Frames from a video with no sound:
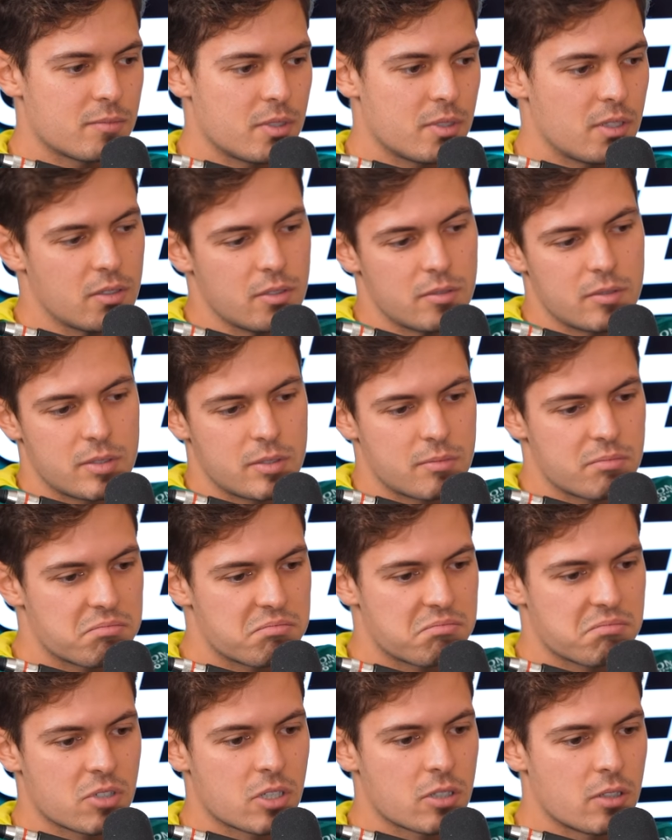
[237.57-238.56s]
You know, it was
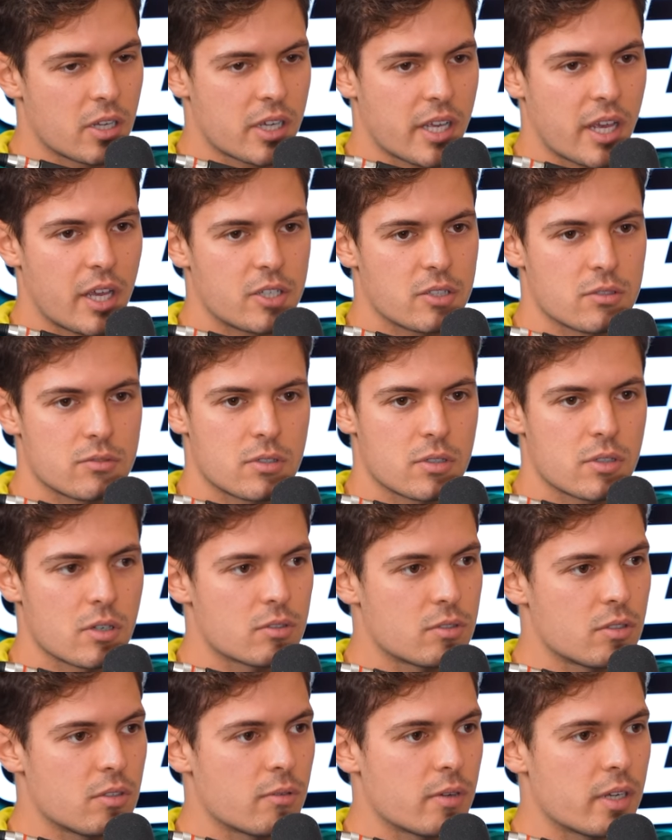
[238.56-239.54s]
good location to go
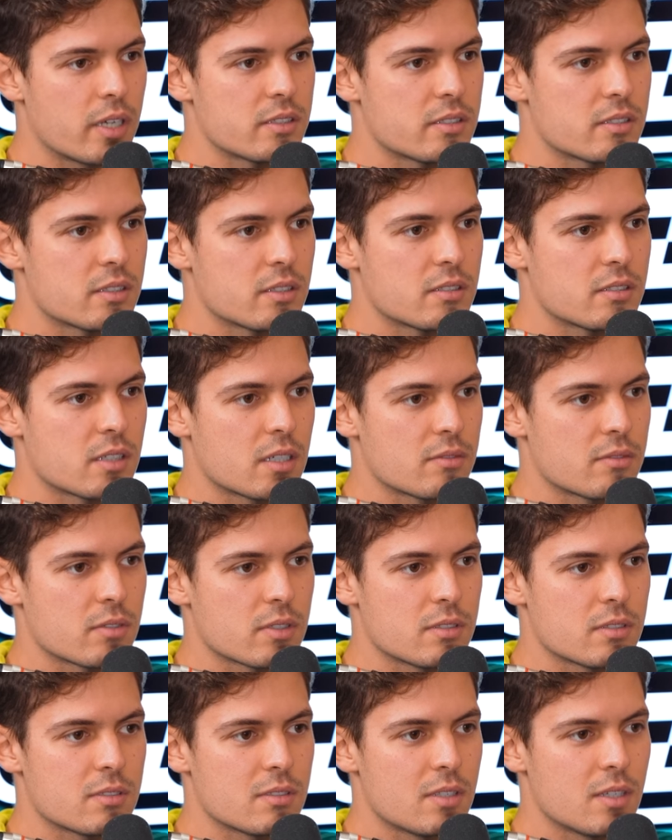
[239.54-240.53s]
to the races and stuff,
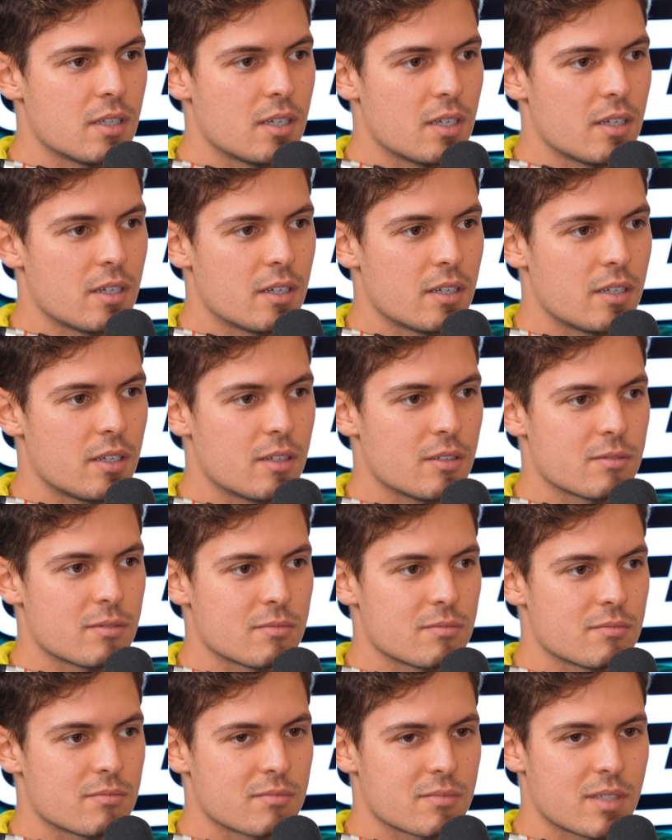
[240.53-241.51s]
and you know,
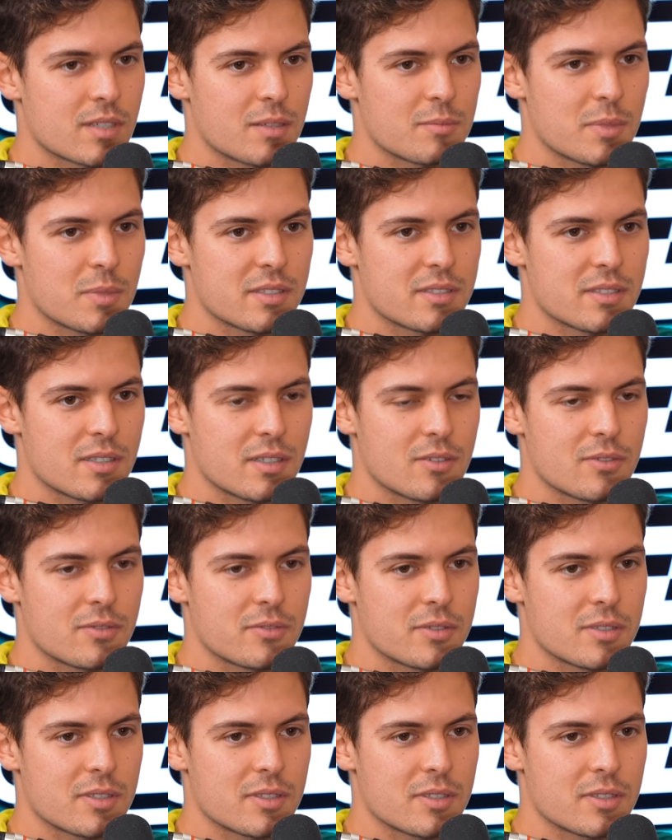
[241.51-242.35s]
get myself.